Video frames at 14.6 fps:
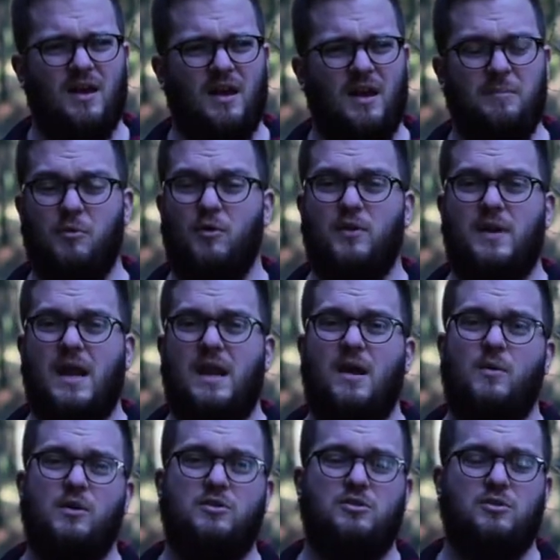And more than that, I
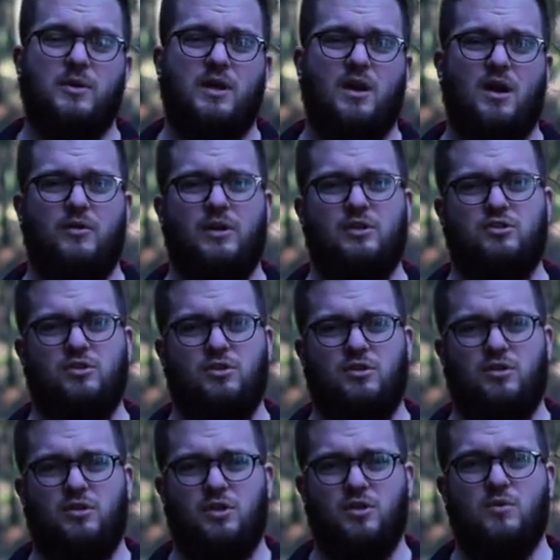want to encourage
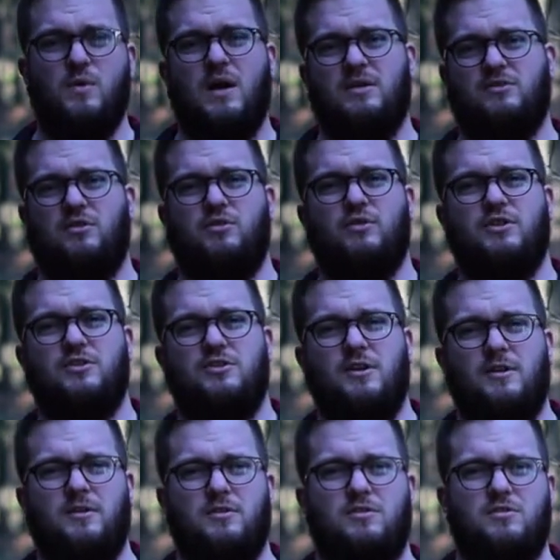you as a
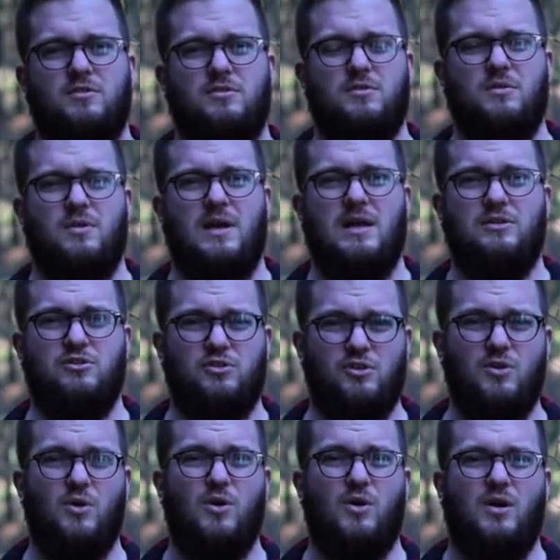Christian to
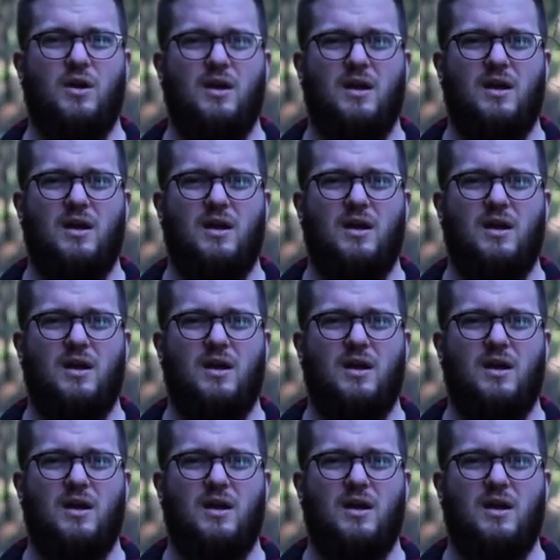endure